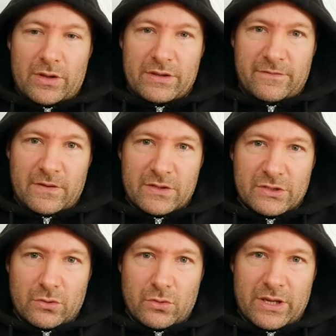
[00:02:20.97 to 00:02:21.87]
In the
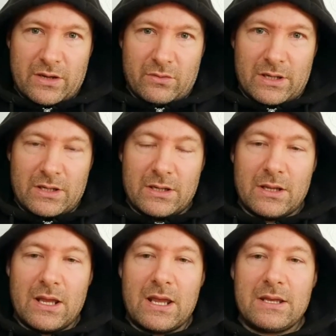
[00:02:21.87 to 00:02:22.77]
first court hearing,
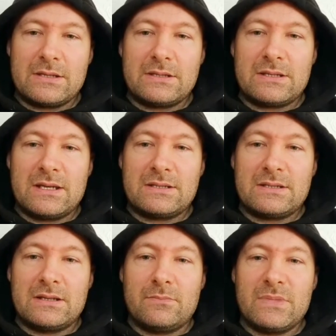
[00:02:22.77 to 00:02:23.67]
it
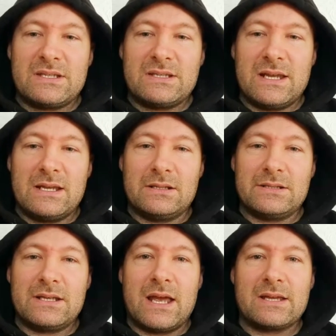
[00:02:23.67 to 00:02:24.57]
says that Mr.
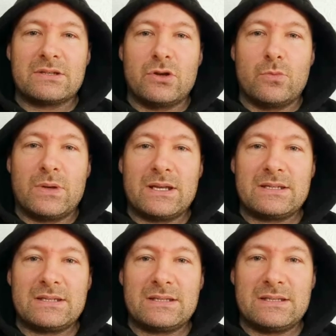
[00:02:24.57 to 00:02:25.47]
Hillard has no
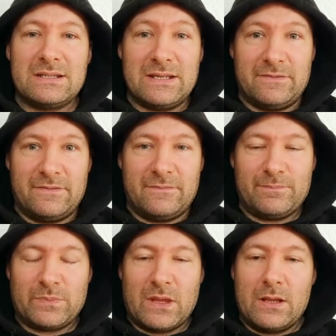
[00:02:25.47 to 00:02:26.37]
place to live.
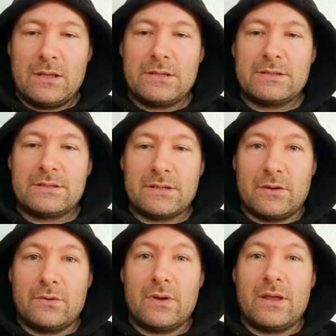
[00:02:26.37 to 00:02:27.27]

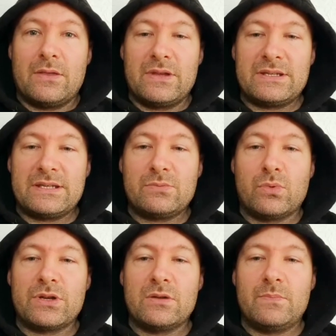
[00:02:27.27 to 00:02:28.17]
So this is
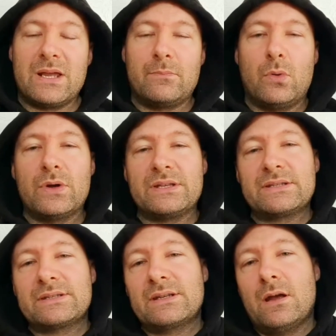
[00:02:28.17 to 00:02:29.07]
one of the big
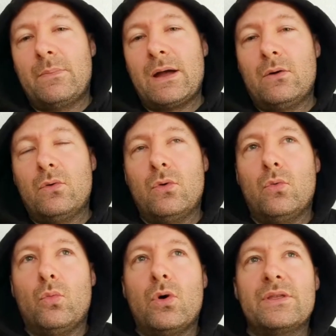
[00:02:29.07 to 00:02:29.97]
points about
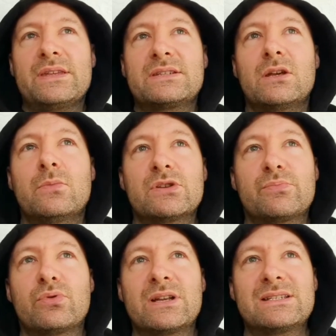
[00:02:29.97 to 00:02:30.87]
why there's so much
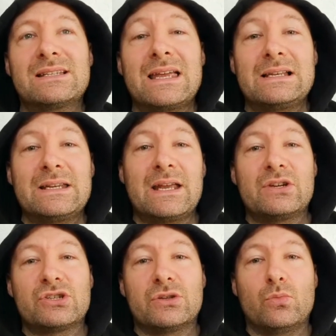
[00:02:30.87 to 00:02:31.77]
parental
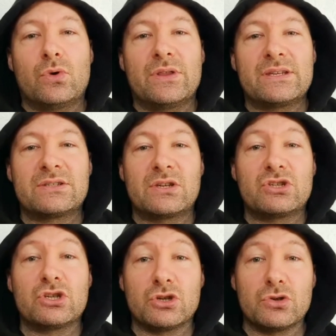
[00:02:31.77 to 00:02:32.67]
alienation and why there's
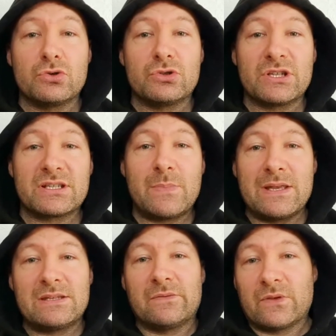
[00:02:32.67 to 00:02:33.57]
such huge,
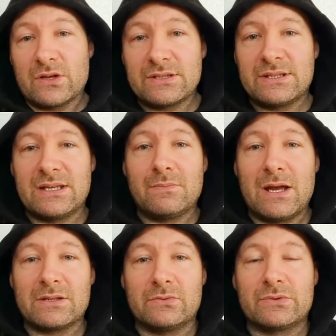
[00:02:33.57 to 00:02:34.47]
expensive custody
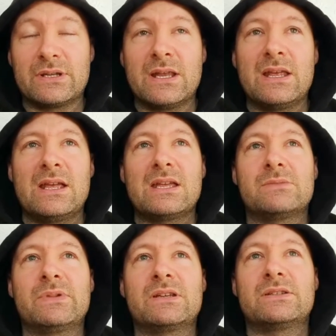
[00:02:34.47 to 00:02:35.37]
battles, is
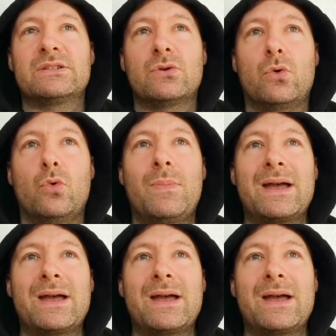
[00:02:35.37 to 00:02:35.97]
because it's all